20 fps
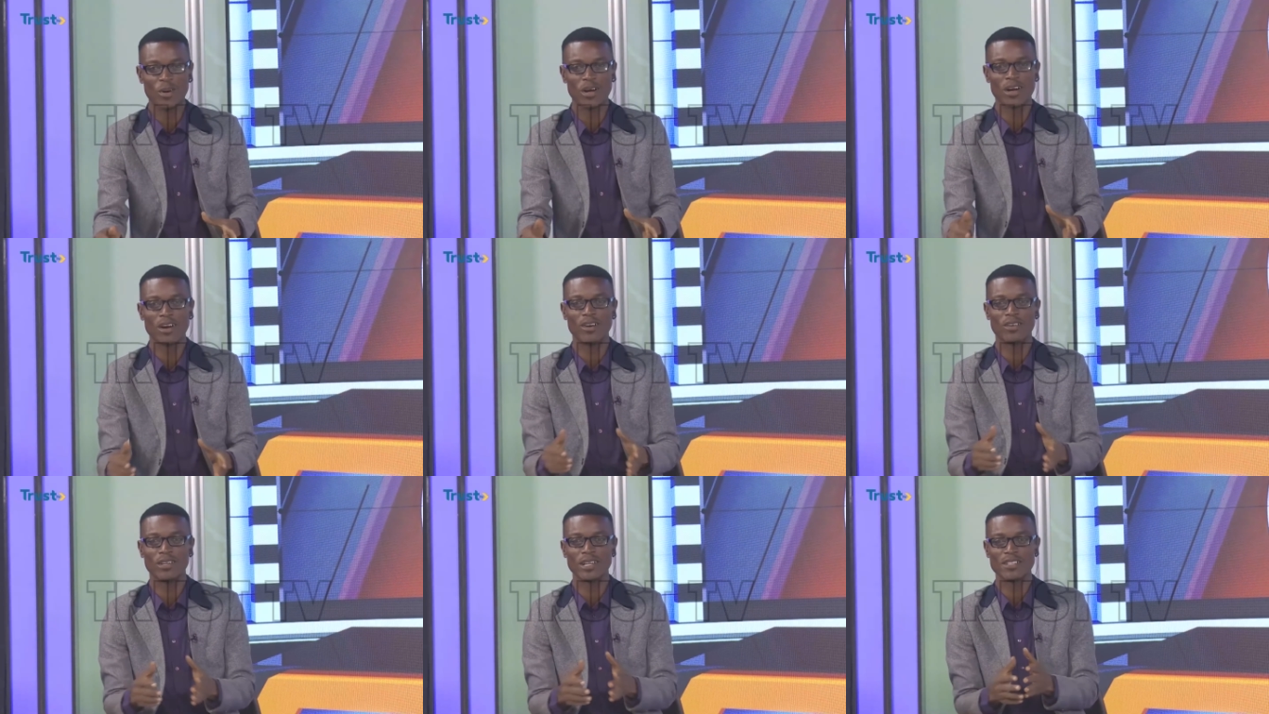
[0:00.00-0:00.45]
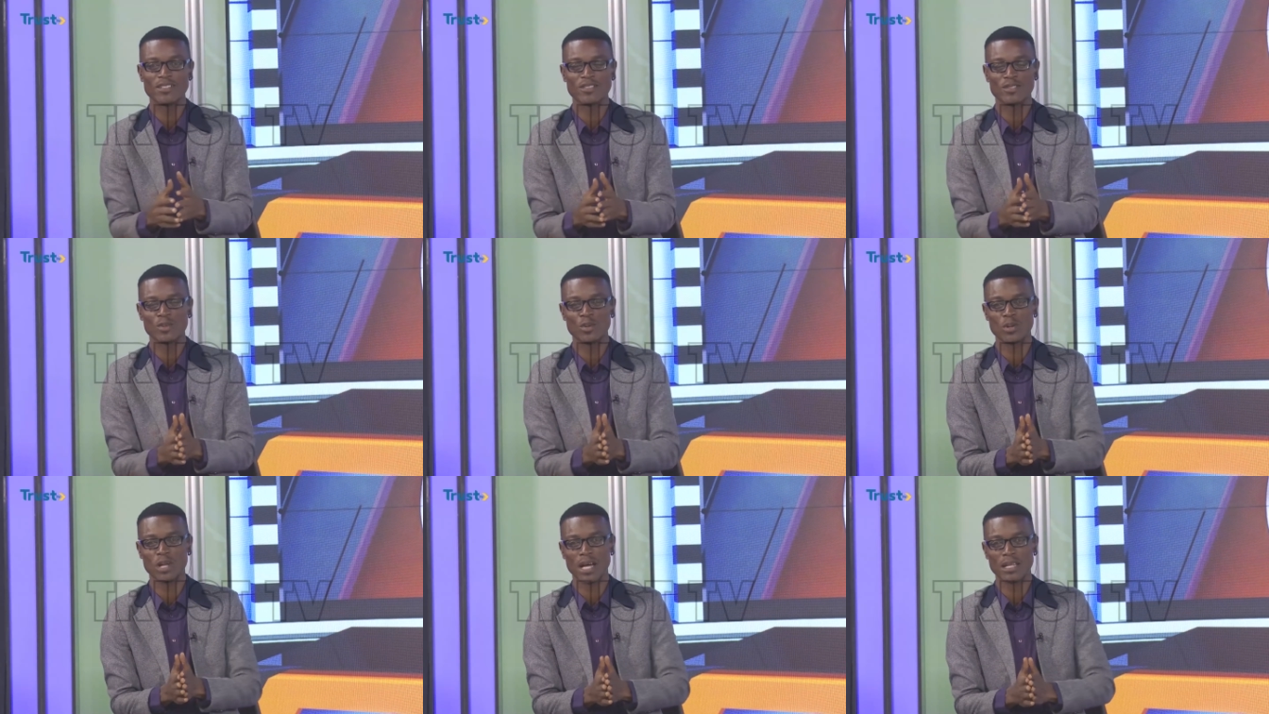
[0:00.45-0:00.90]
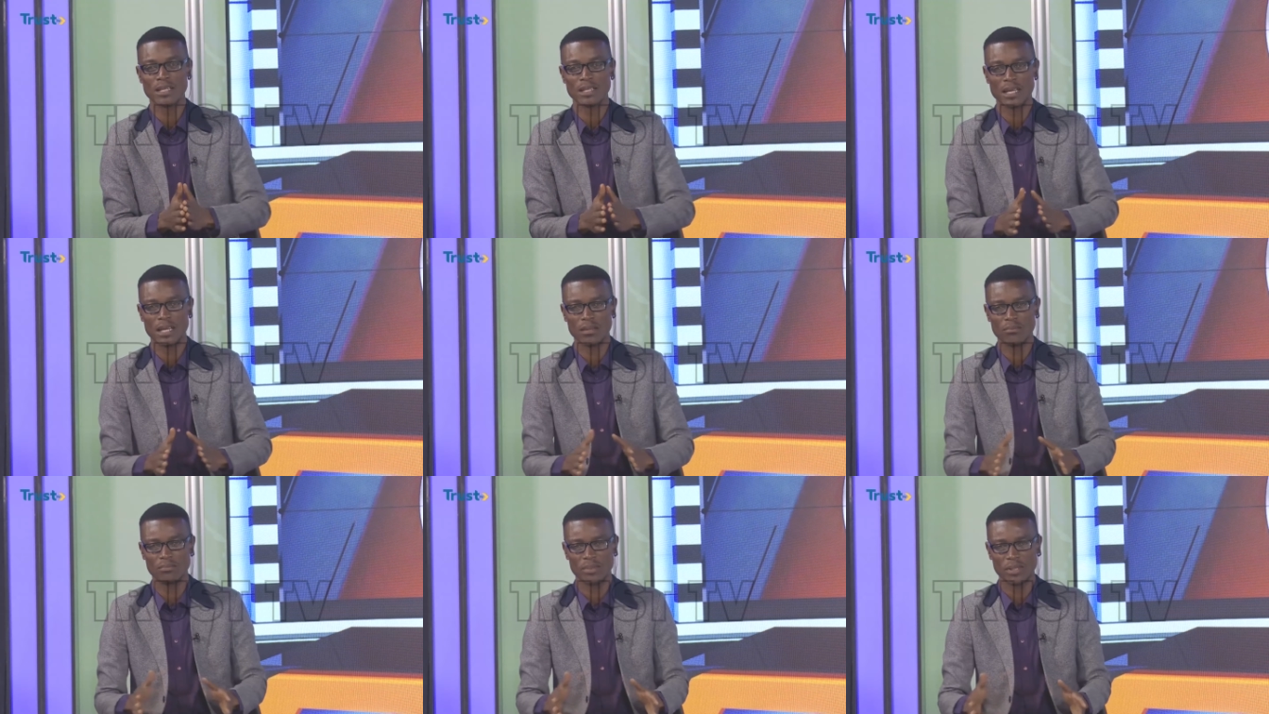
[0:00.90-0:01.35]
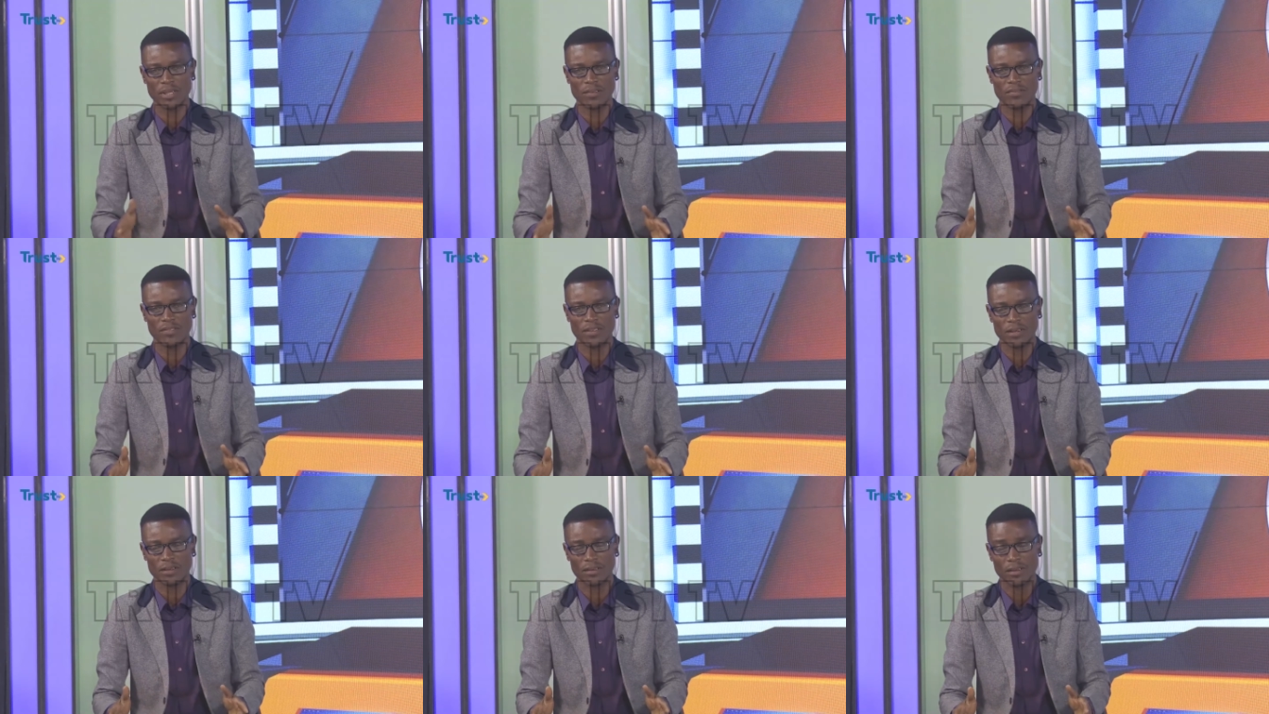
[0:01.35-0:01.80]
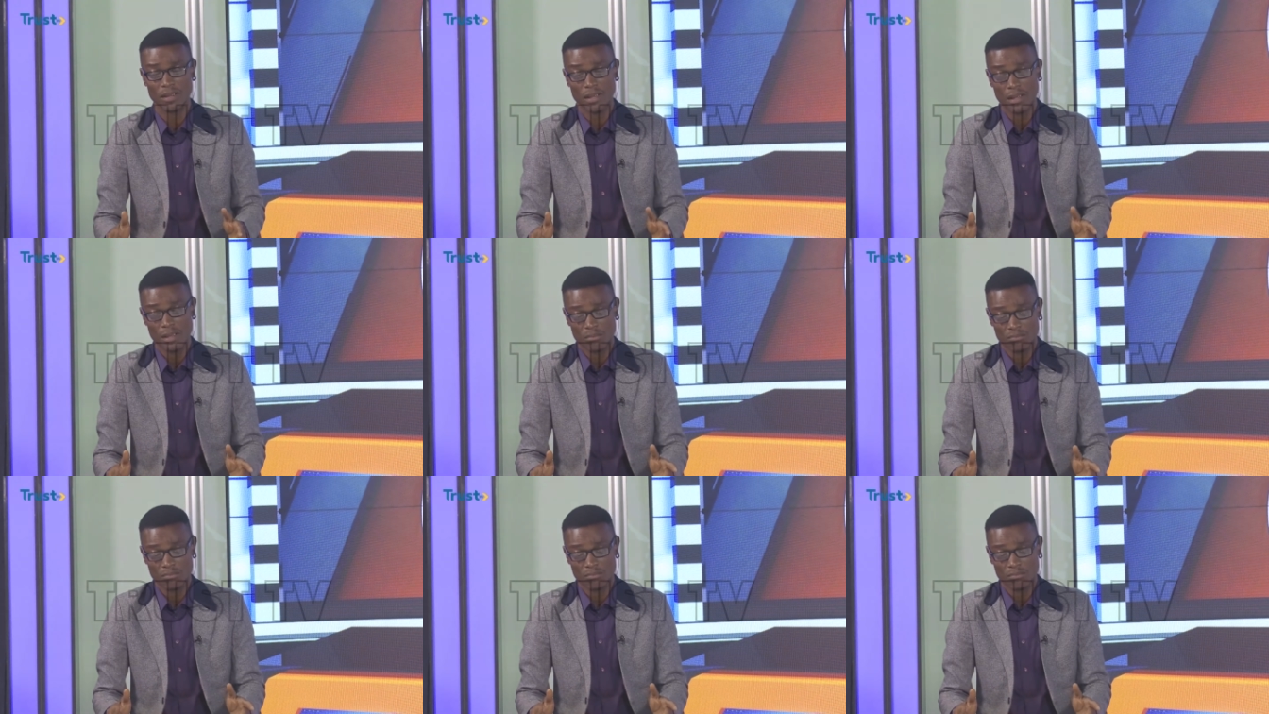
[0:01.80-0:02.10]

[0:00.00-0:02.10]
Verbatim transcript: Well, let's look at the N P F L.